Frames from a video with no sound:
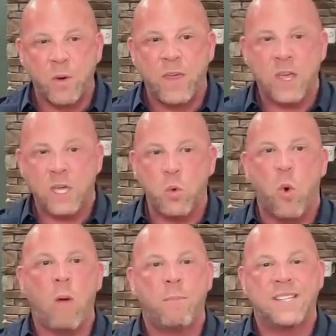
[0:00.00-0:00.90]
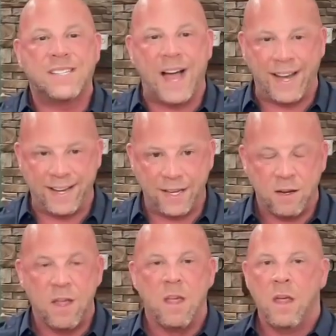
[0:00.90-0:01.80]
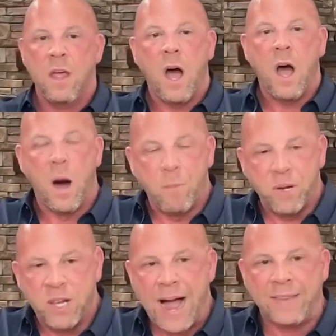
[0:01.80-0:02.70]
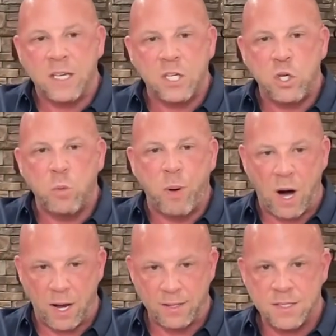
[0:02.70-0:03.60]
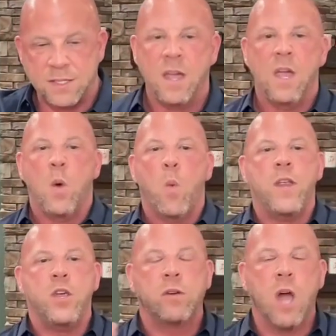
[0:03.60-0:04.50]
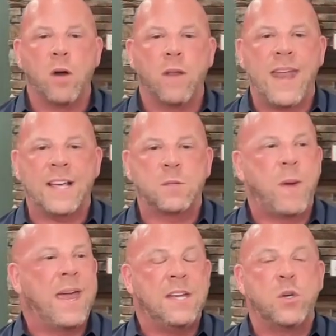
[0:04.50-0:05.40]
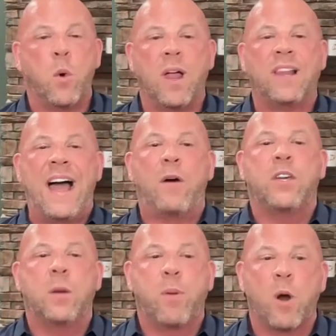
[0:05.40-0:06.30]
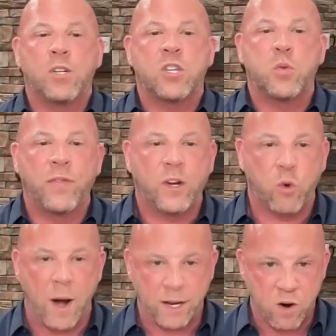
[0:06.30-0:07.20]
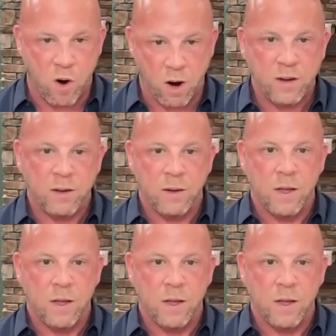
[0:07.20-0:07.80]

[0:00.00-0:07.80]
that you want beside it, apply the coupons. When you go to the next page, it will allow you to purchase with a credit card.